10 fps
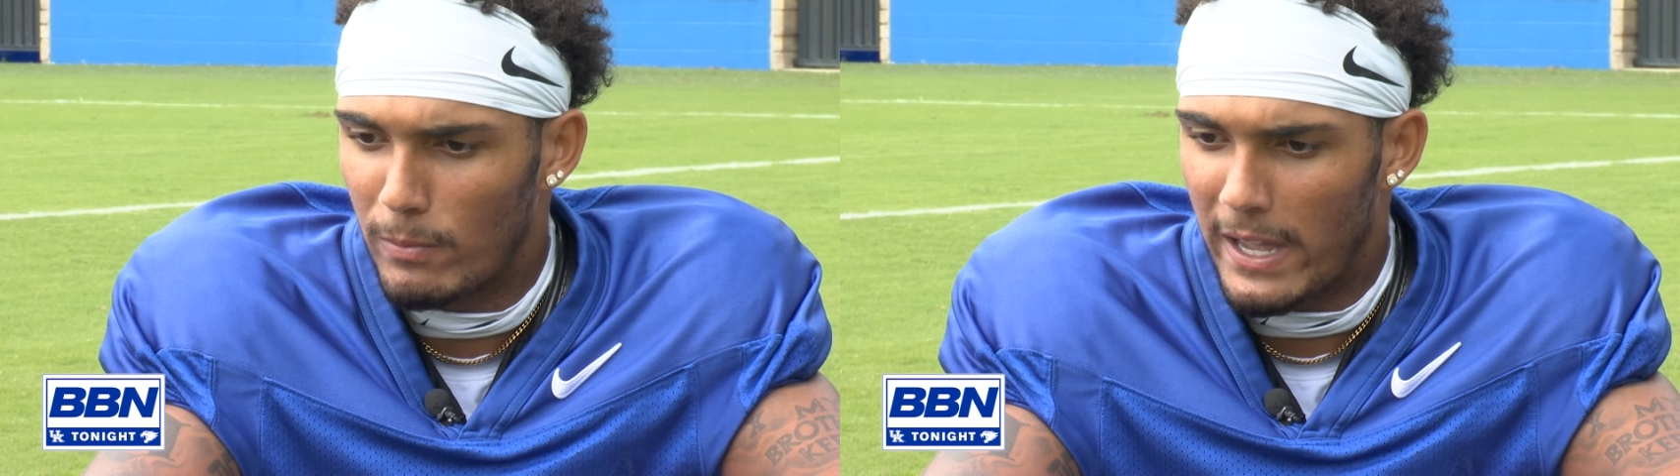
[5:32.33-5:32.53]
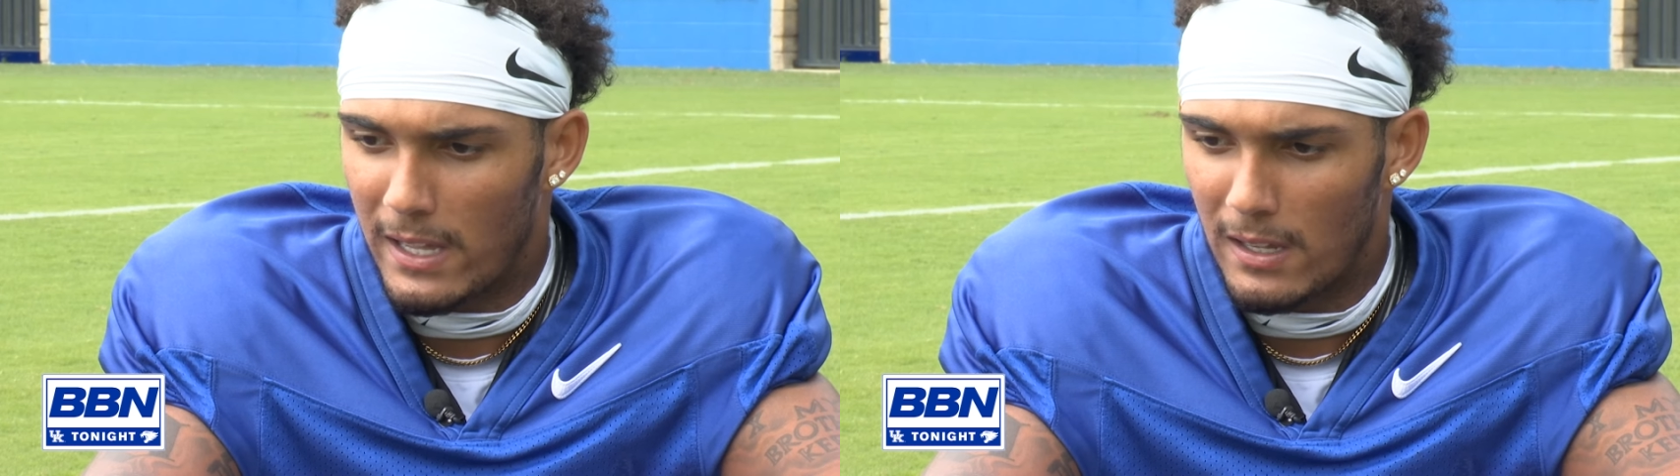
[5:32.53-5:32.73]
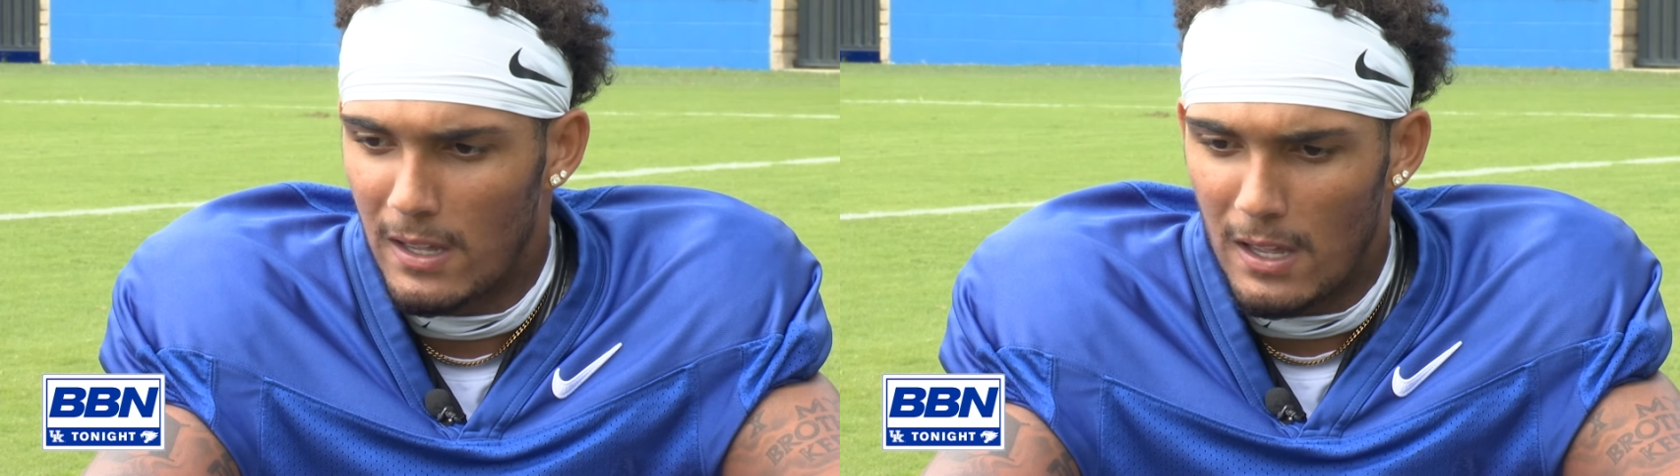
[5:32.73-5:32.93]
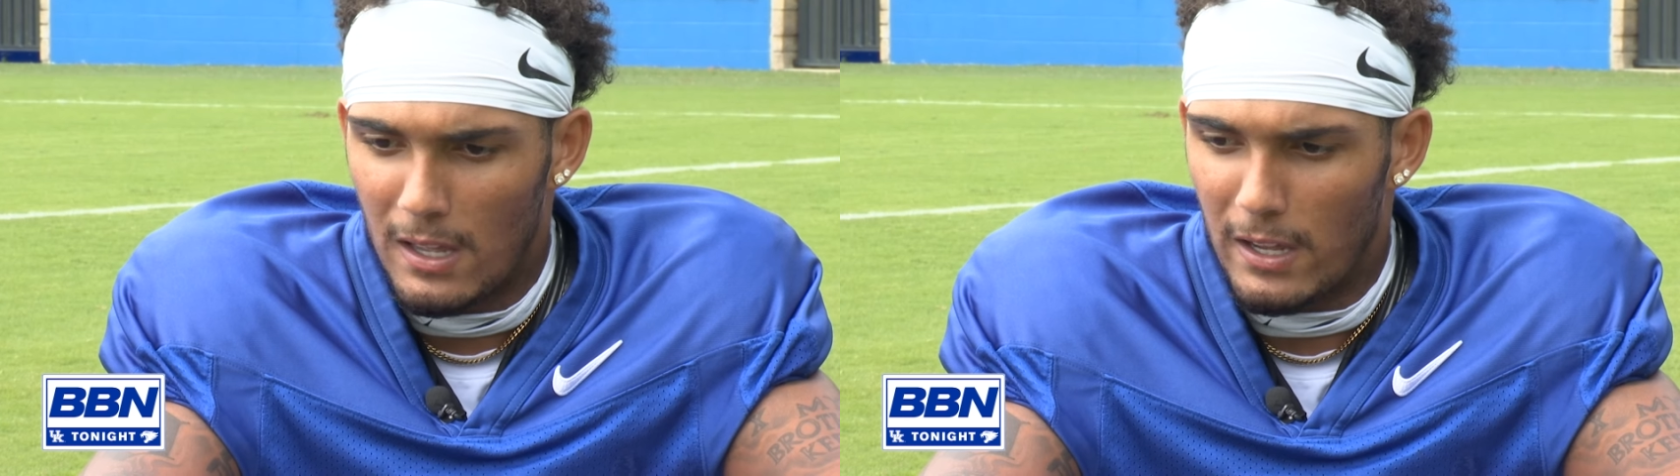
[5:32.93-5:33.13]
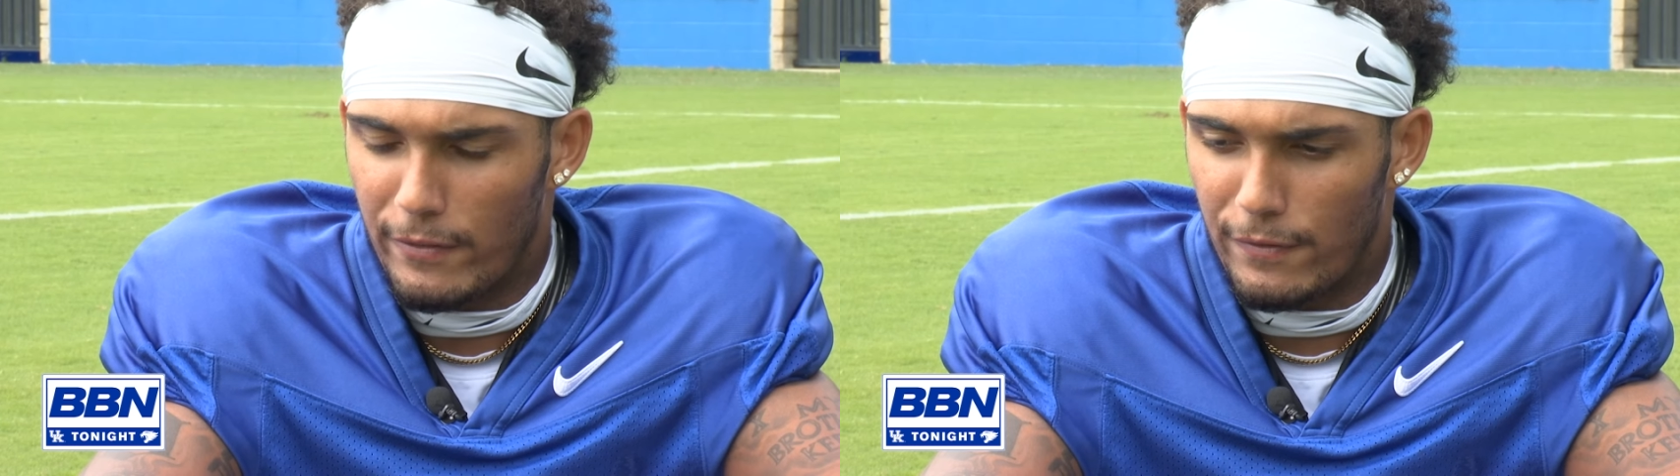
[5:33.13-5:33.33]
Like,
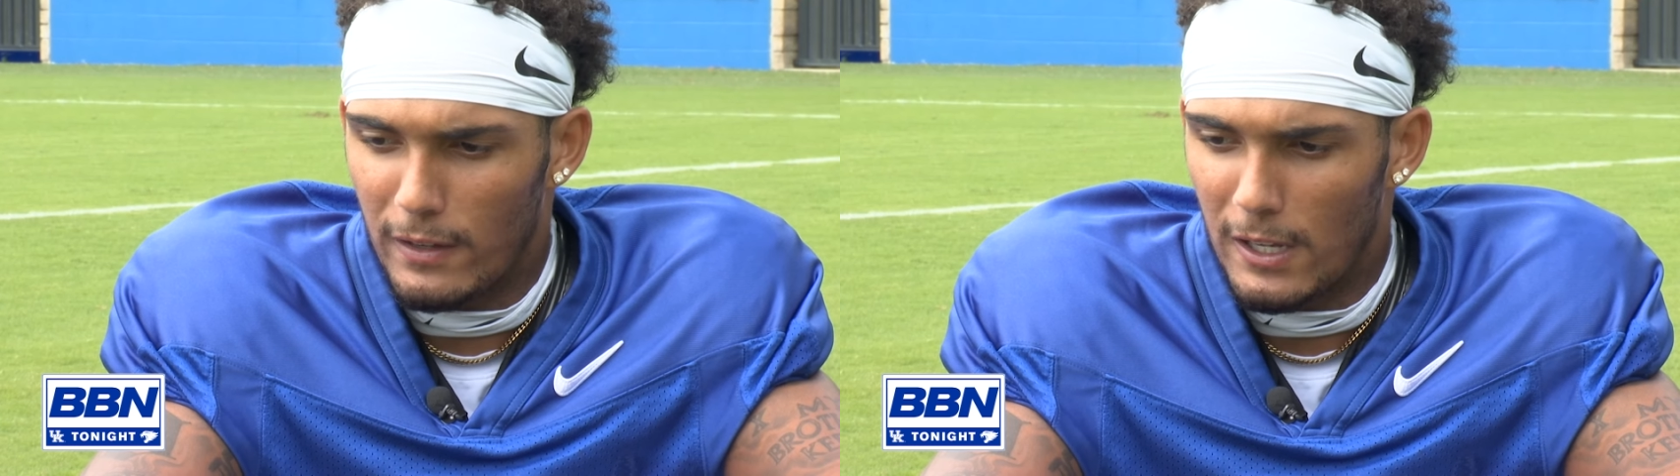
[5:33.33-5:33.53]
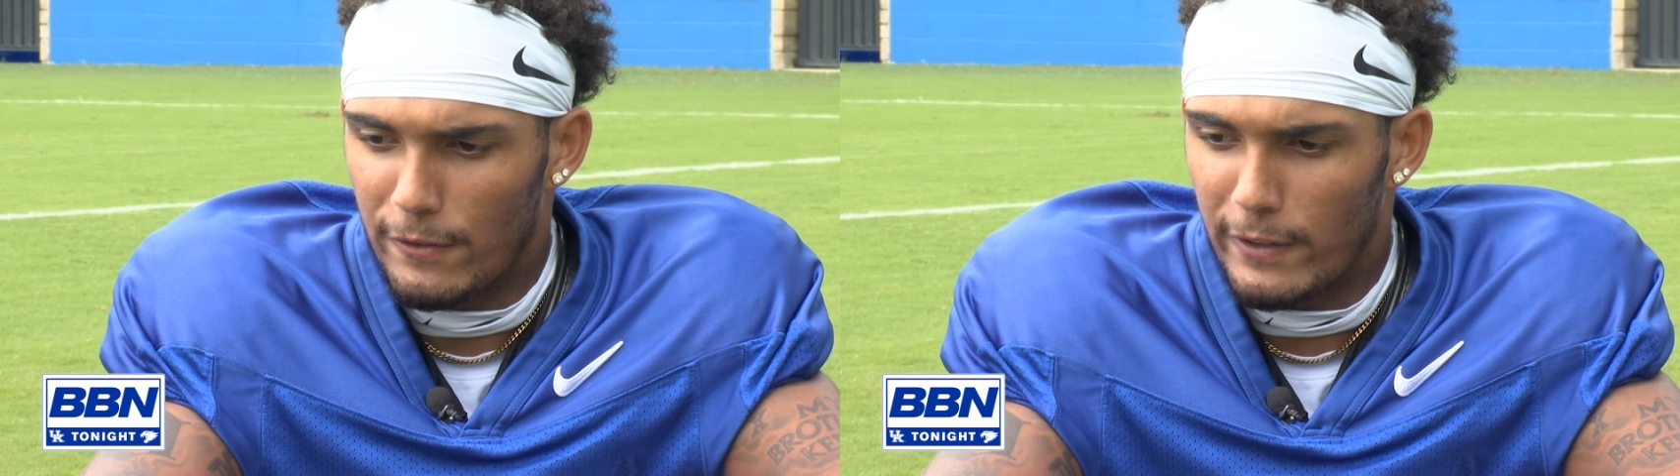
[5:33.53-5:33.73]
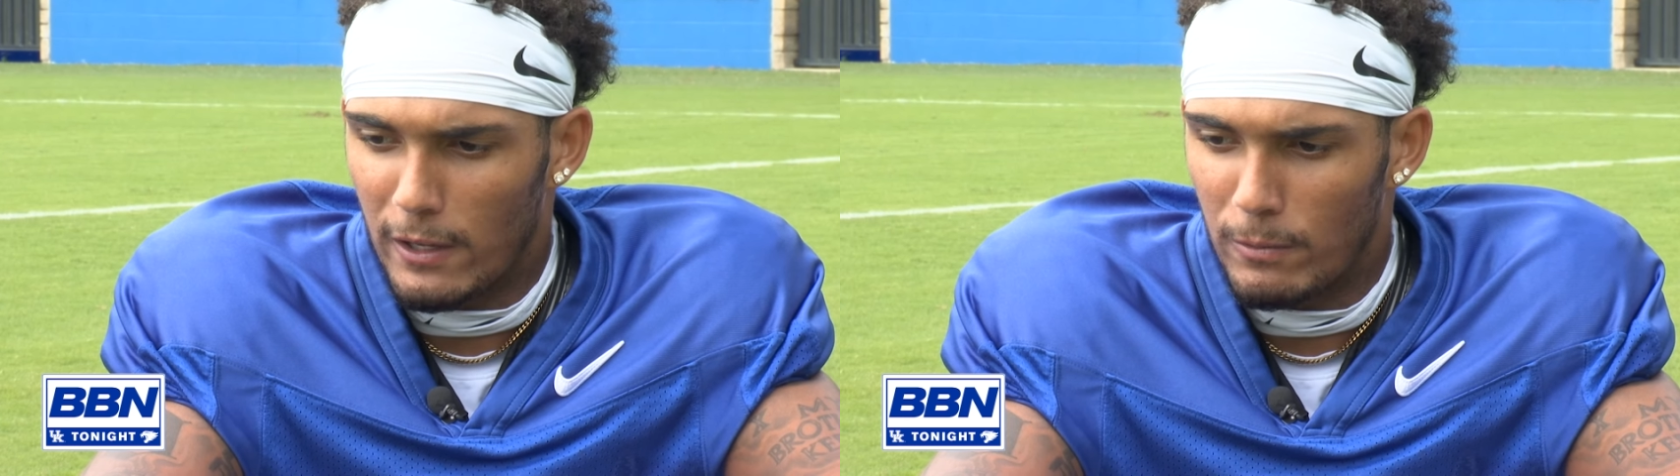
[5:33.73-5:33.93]
if if like